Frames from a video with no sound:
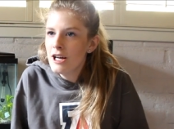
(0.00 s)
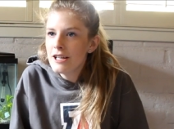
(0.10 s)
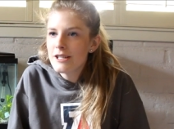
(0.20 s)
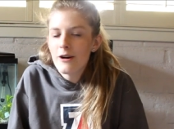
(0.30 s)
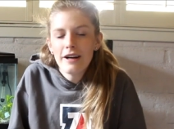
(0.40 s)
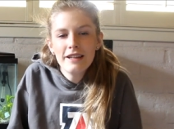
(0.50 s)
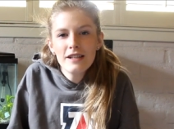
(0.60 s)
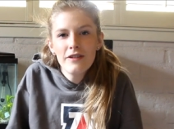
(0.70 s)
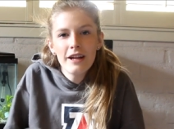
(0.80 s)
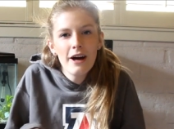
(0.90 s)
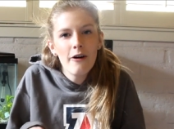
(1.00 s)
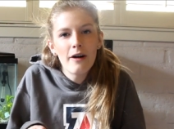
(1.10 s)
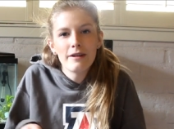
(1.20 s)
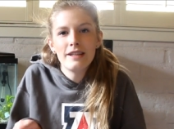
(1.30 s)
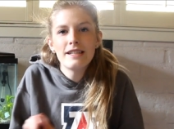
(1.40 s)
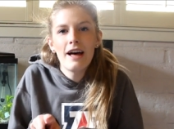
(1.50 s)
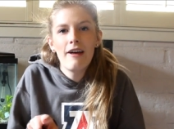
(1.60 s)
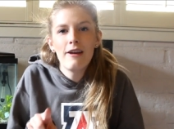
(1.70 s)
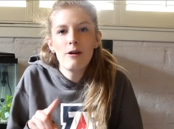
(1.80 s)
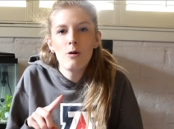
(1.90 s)
So in this video I'm going to tell
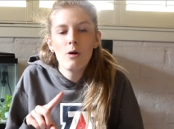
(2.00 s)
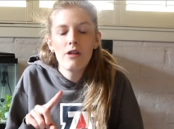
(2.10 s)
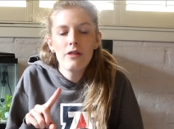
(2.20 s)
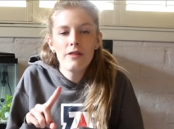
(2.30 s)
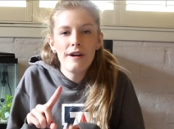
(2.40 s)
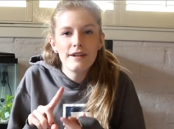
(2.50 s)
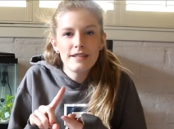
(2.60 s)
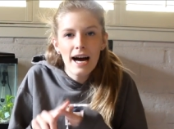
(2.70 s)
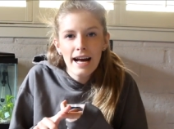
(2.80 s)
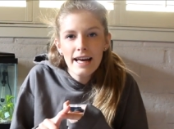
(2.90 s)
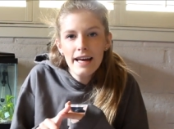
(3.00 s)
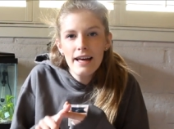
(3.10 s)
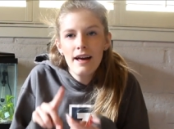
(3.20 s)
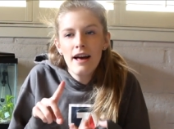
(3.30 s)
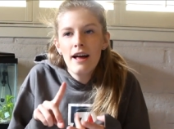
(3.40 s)
you their diet,